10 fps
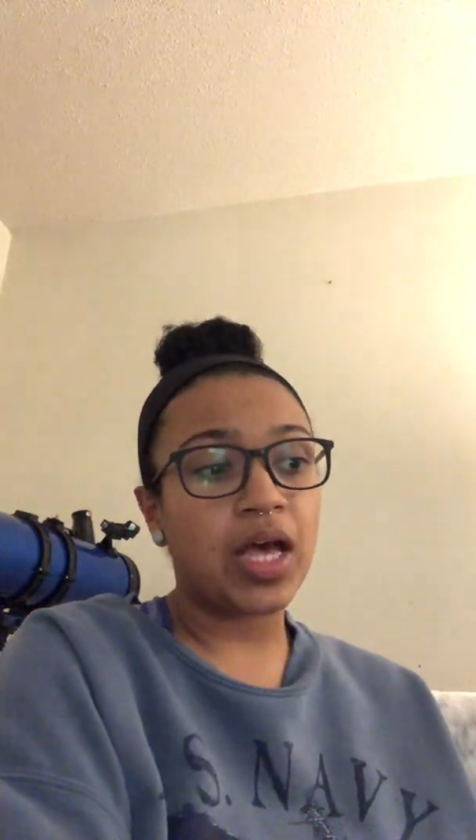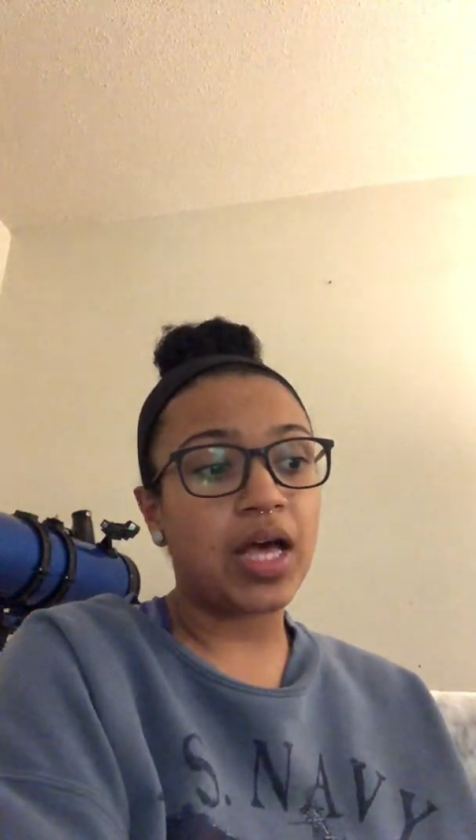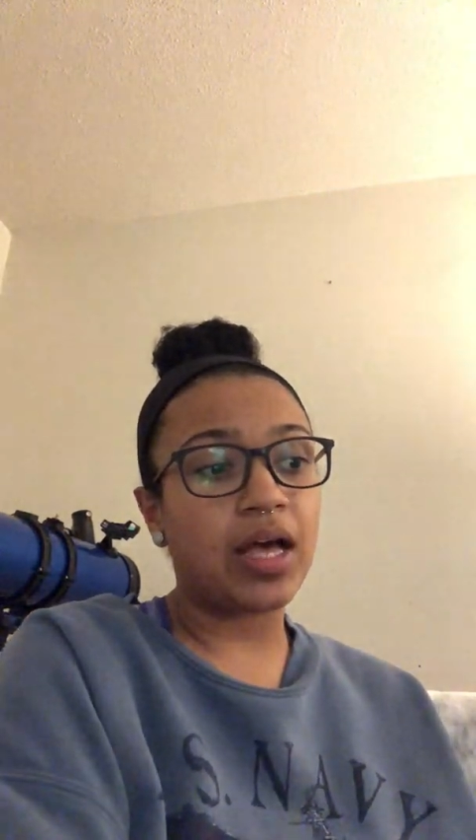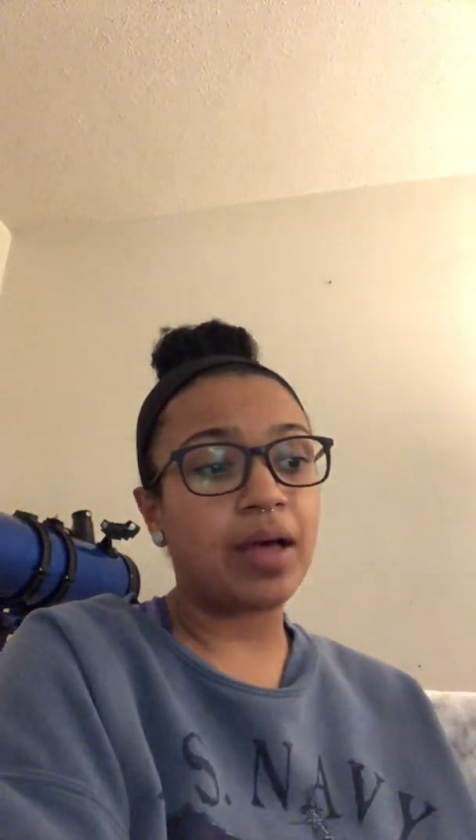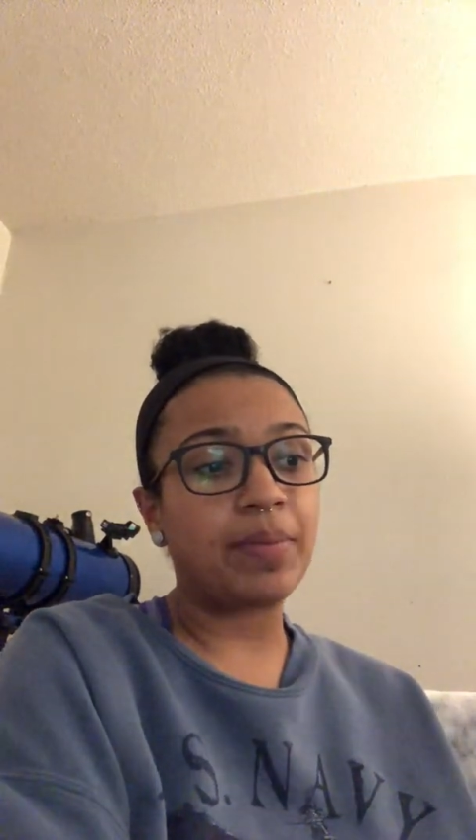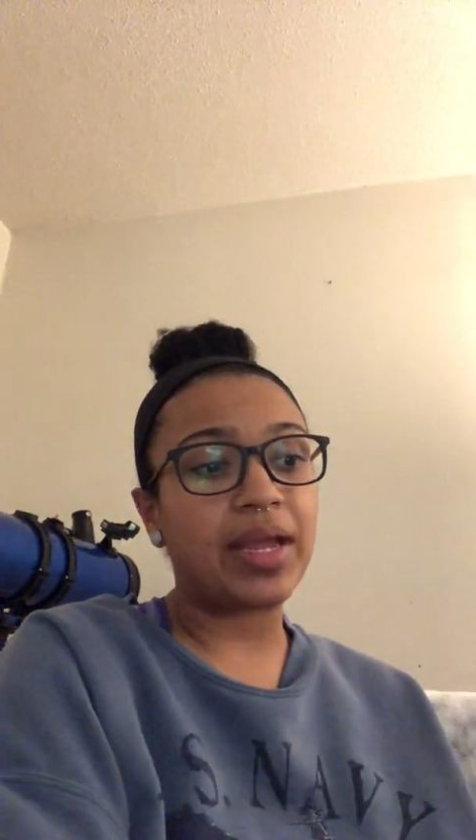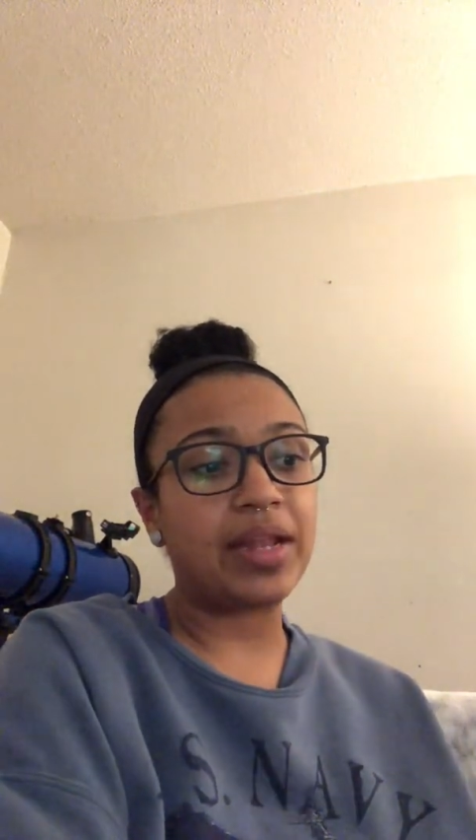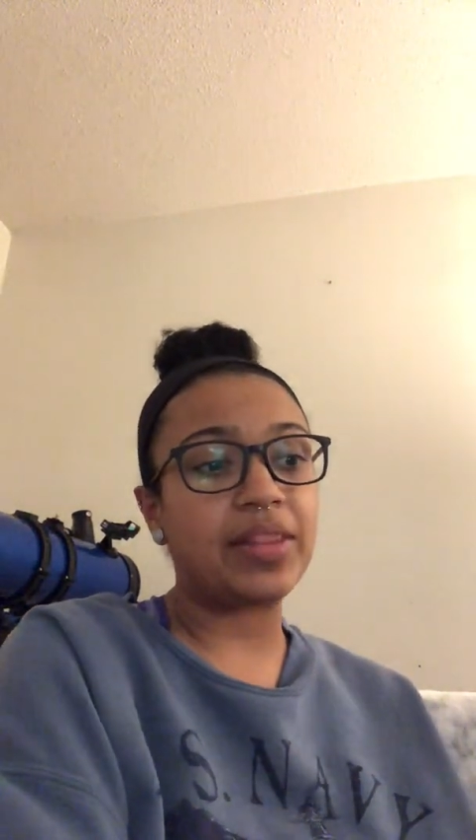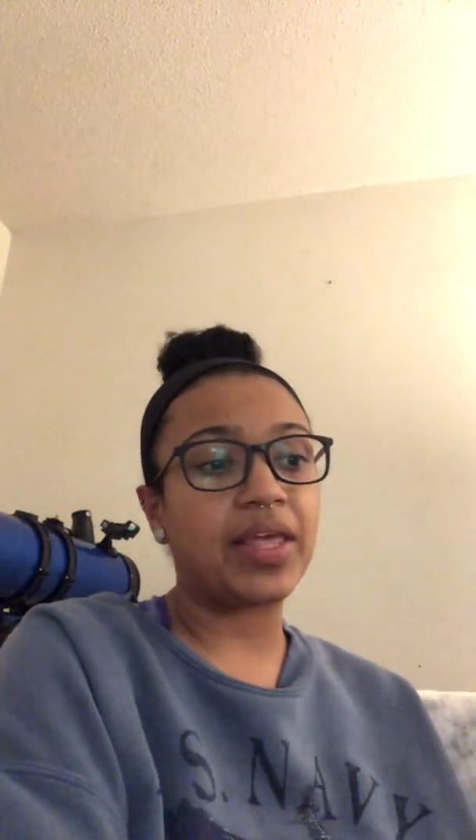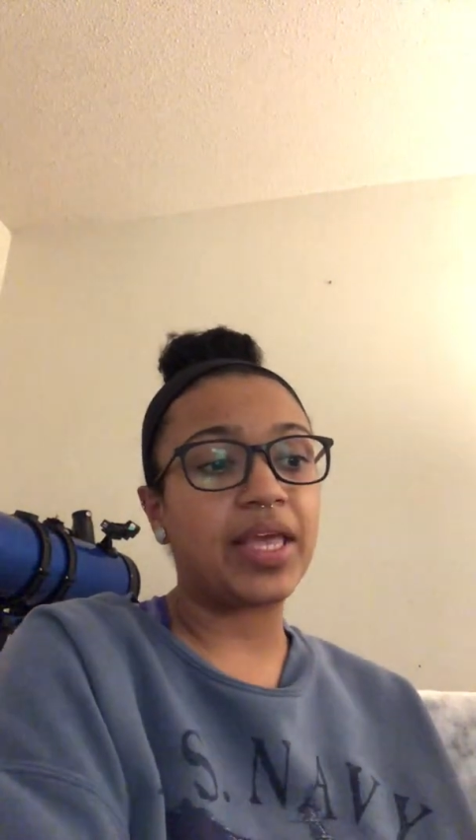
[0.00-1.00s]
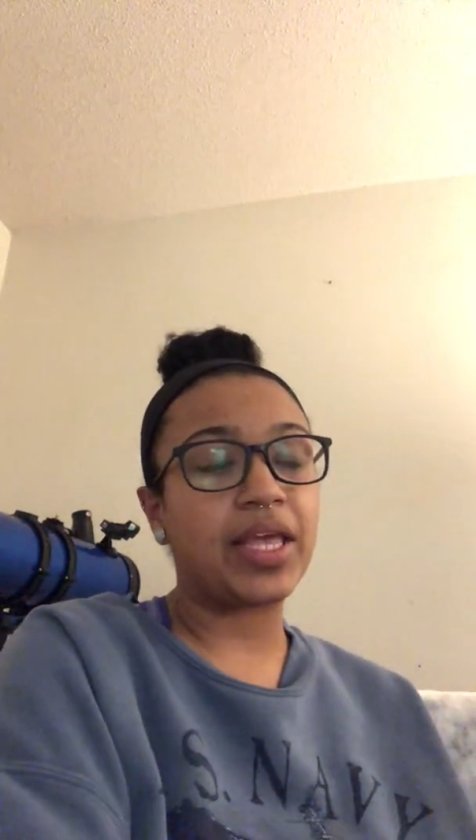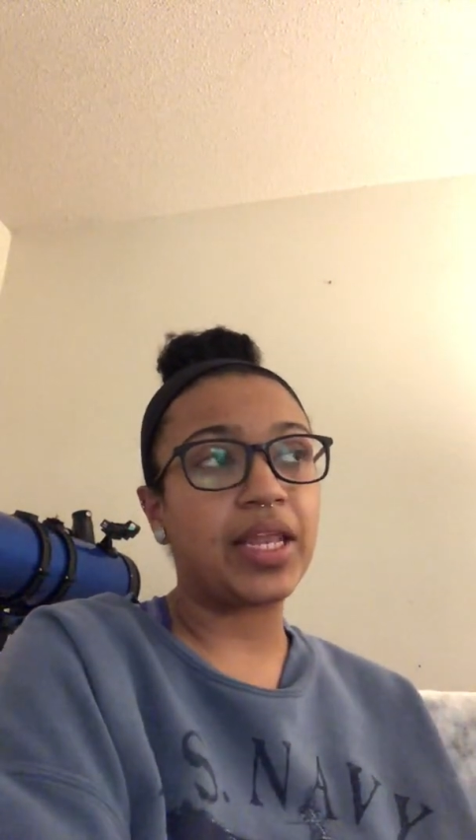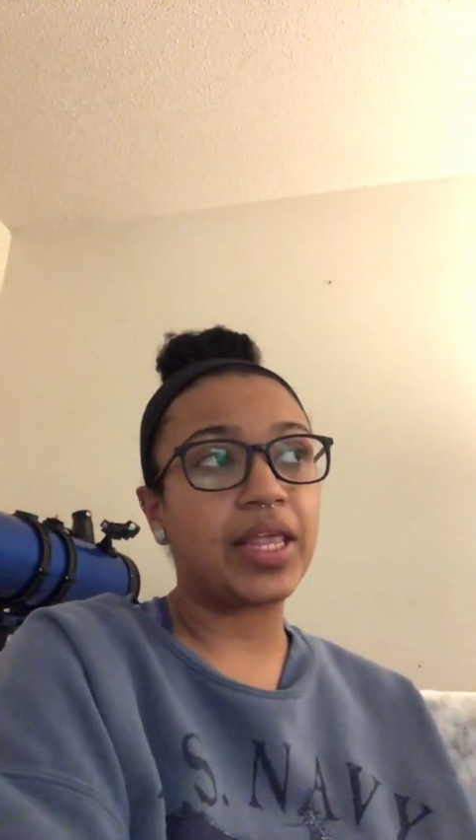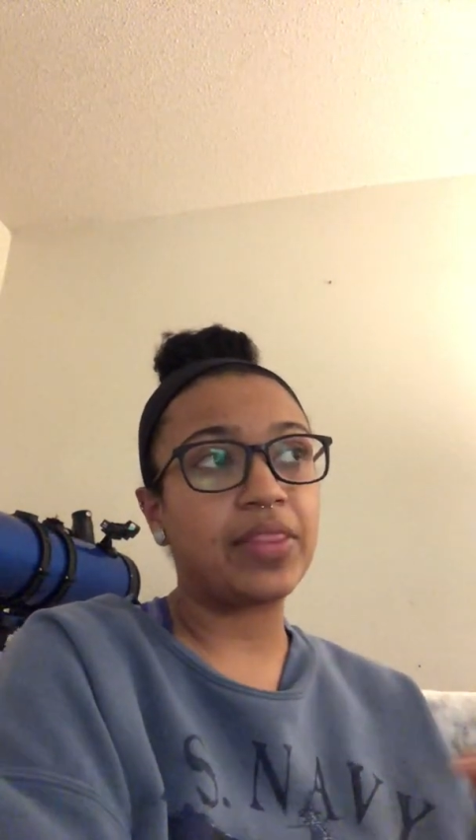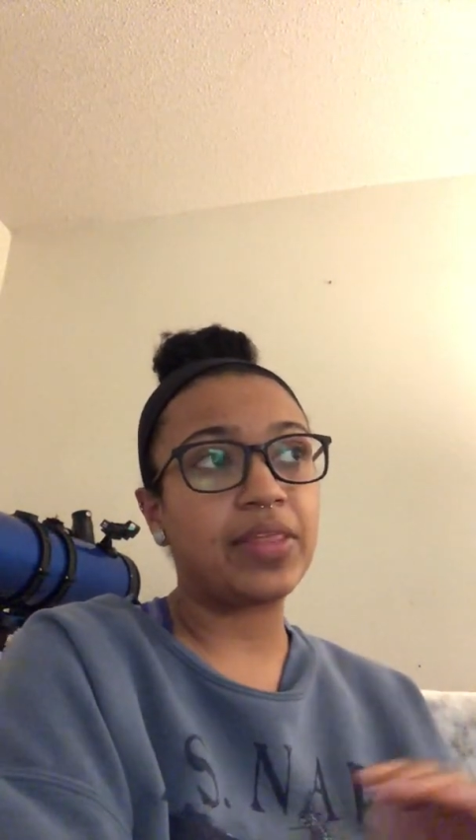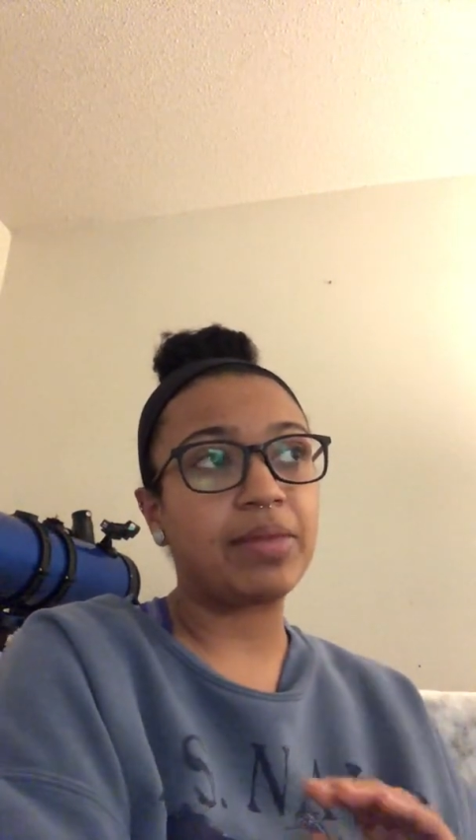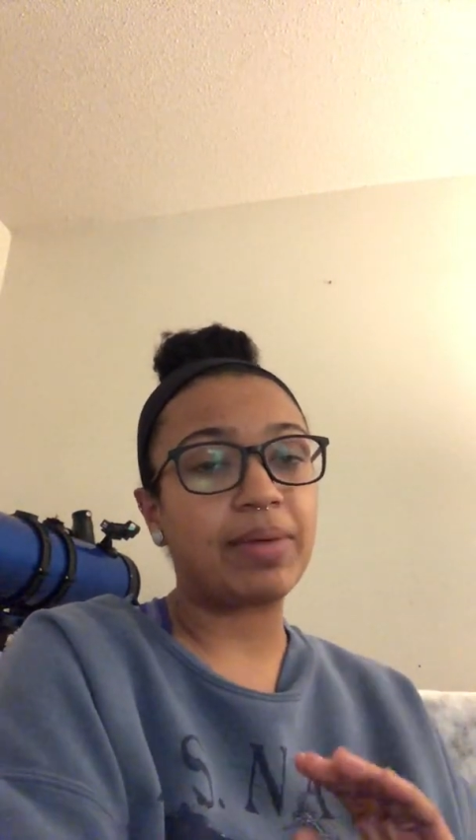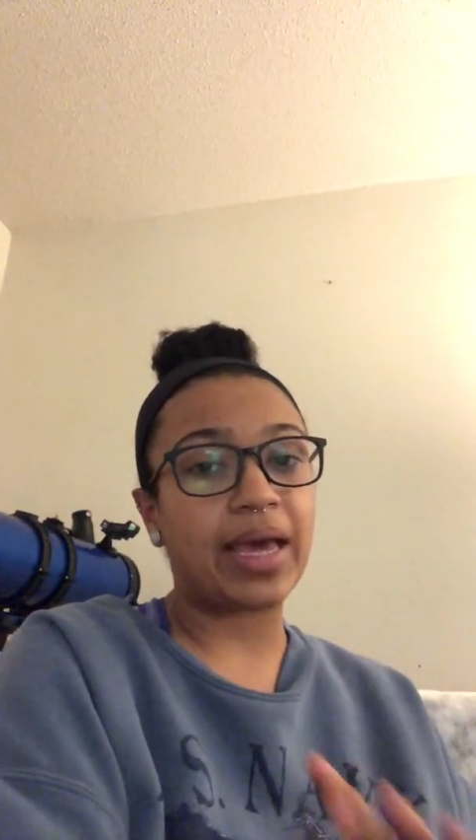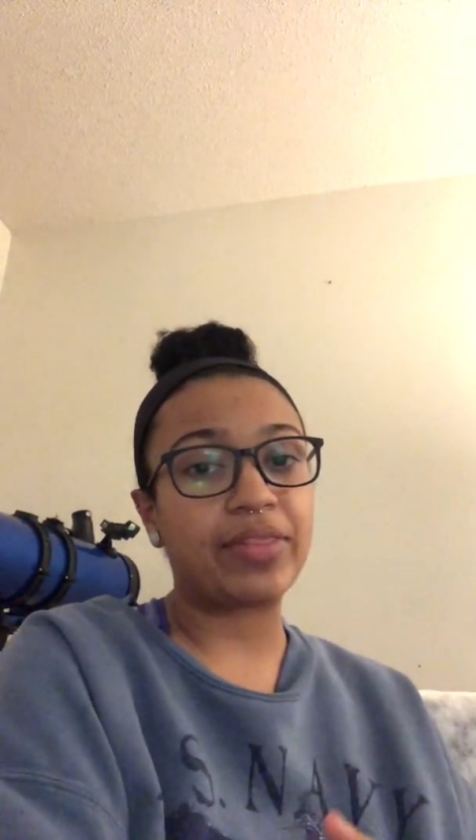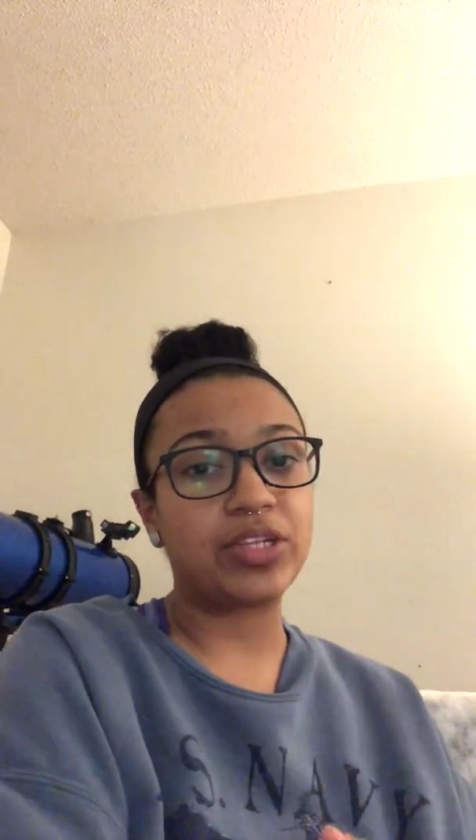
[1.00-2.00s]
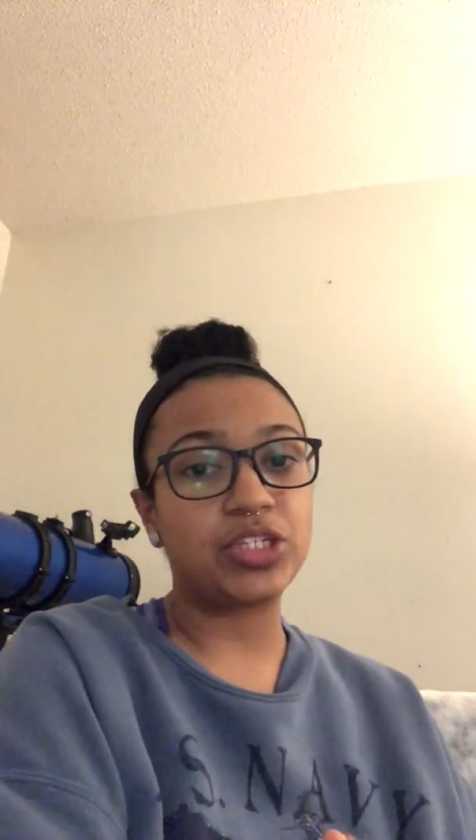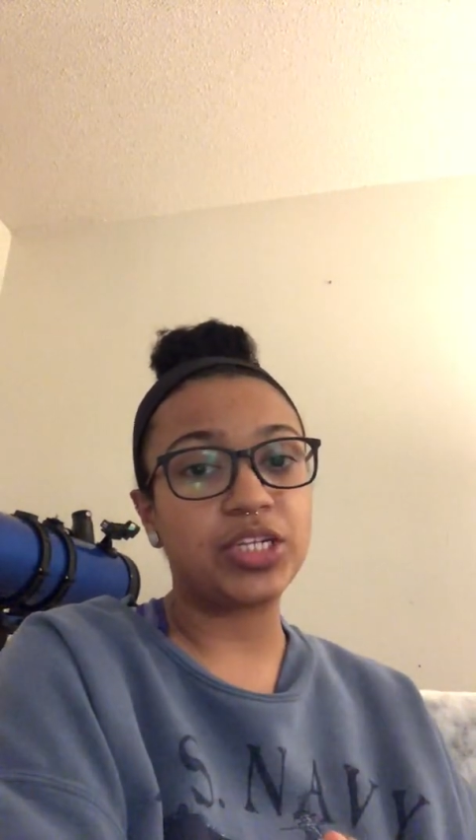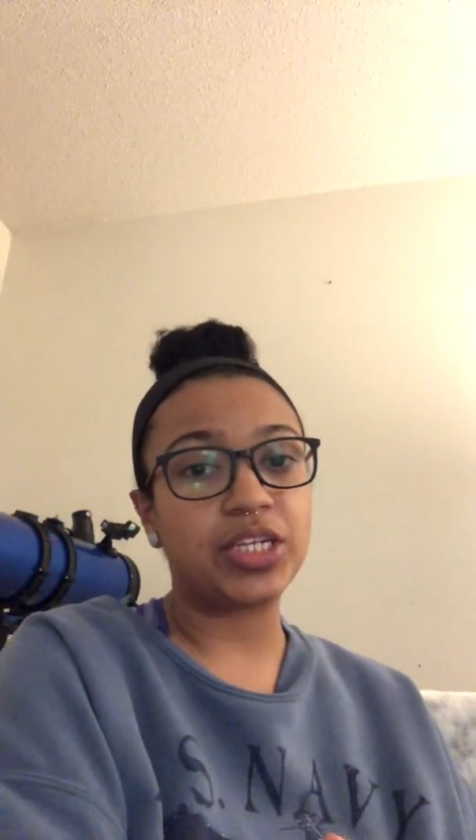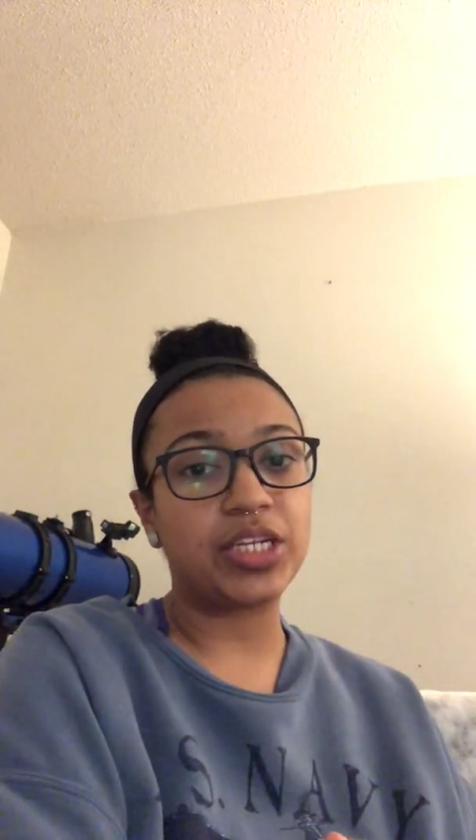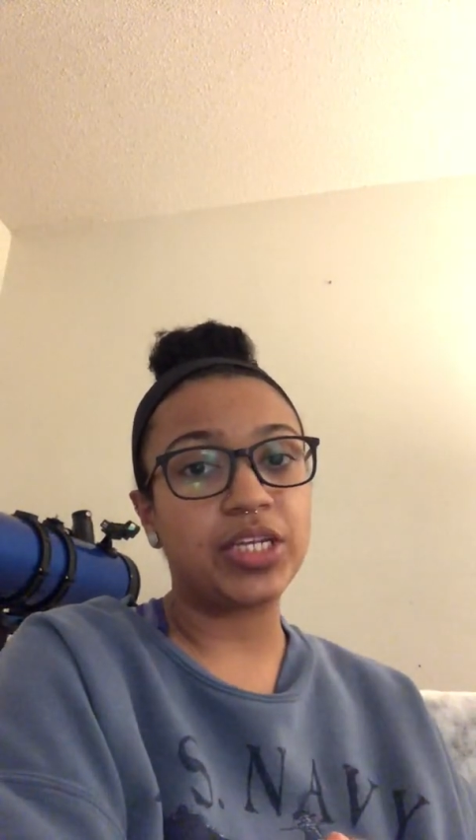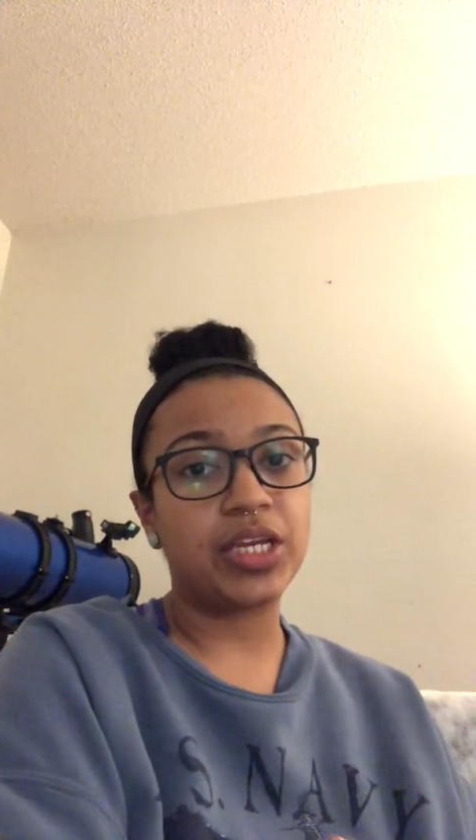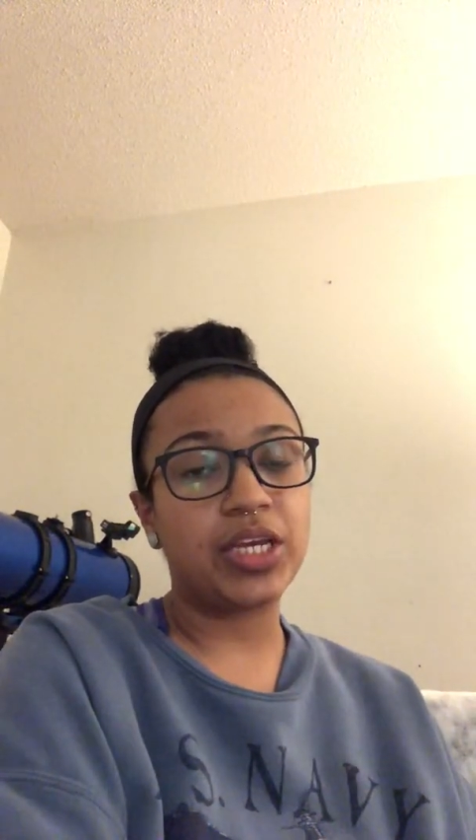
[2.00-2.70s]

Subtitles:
And then the pathogen